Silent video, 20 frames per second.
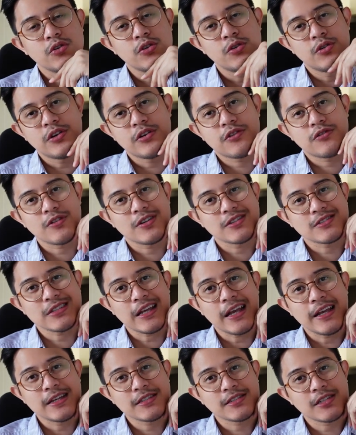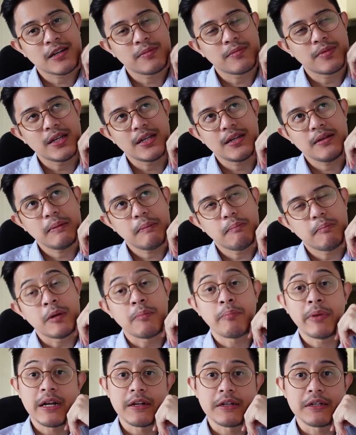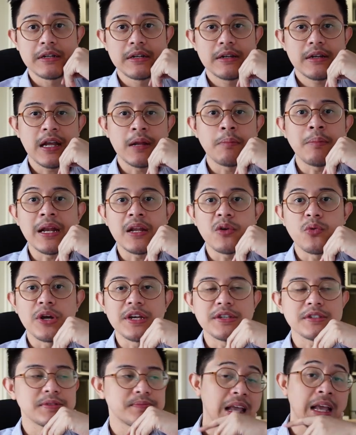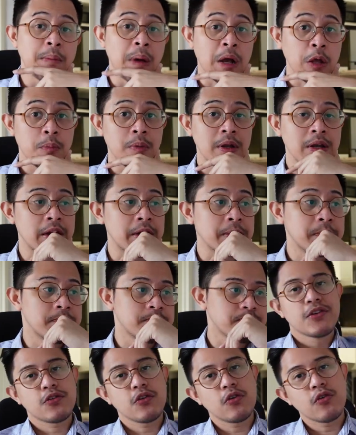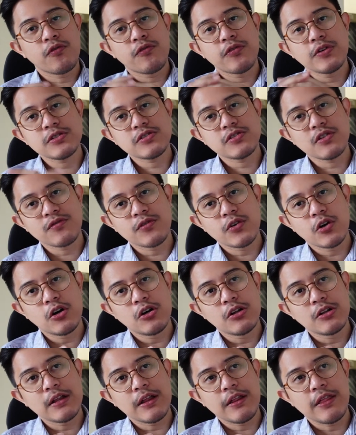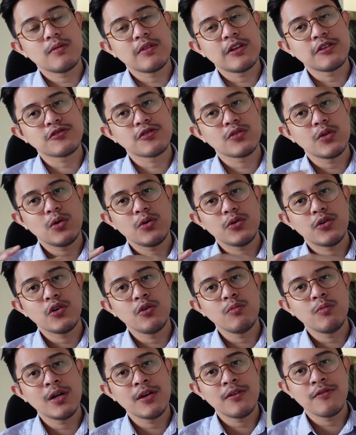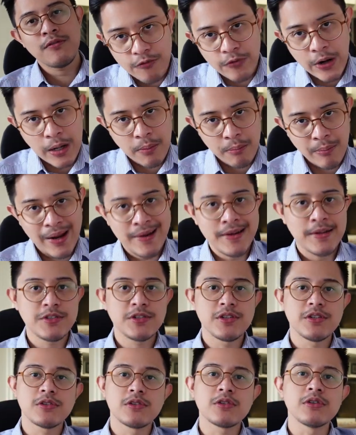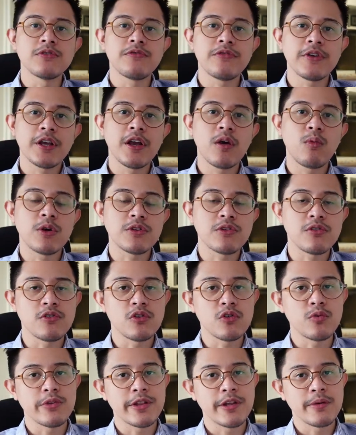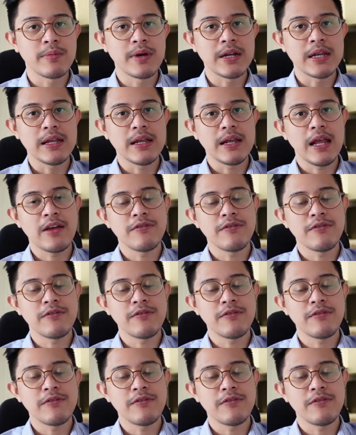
Unit Trust ASNB, but better in many ways, in my opinion. So first of all, there's no human fund manager to figure out what to do with their money.